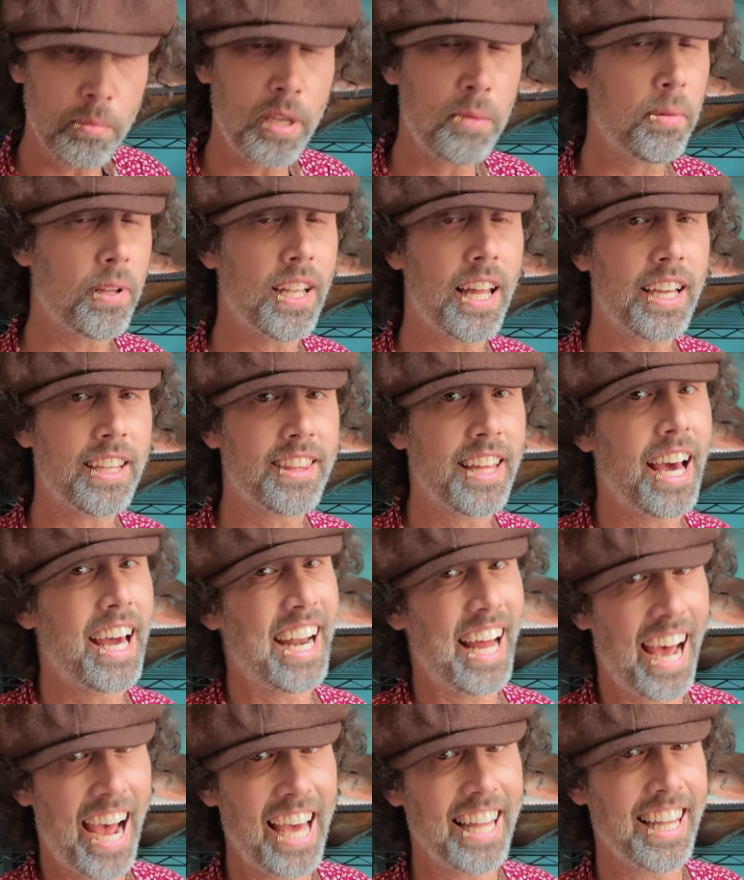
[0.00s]
people like
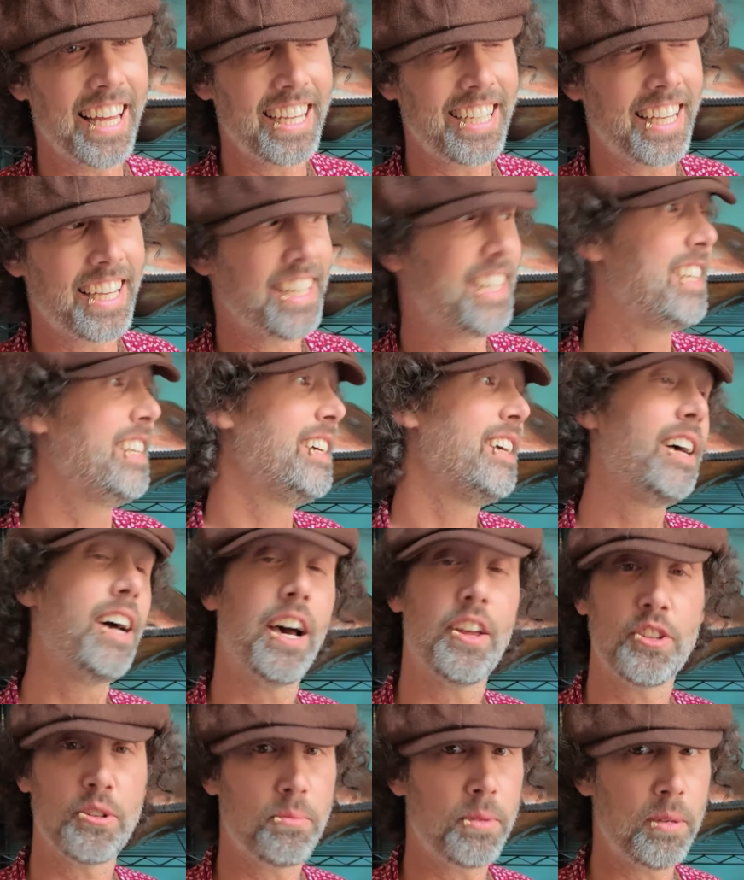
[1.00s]
that. I like it.
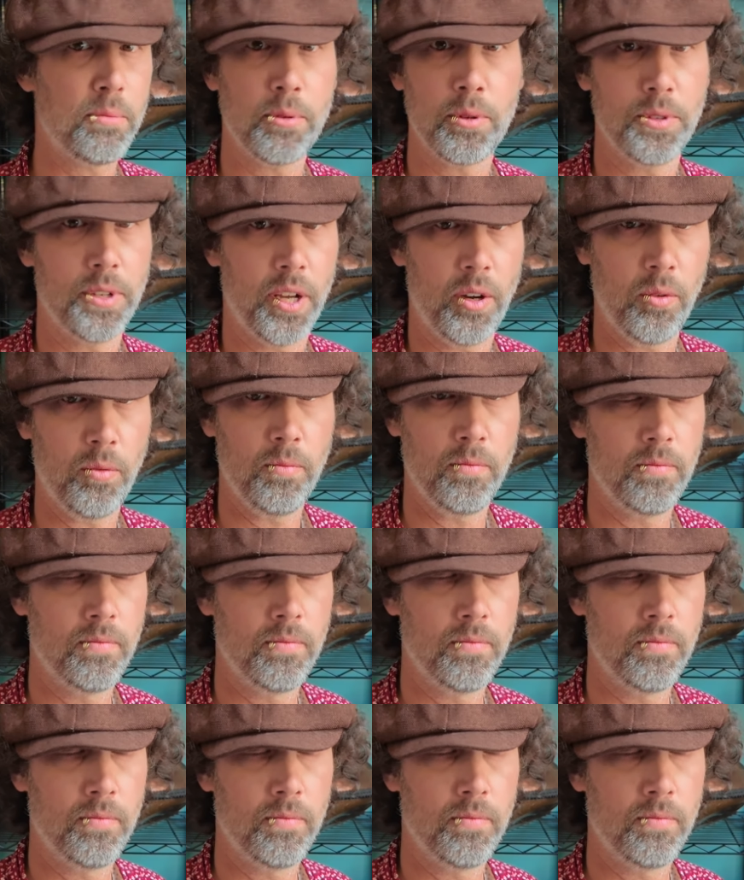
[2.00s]
Other people don't.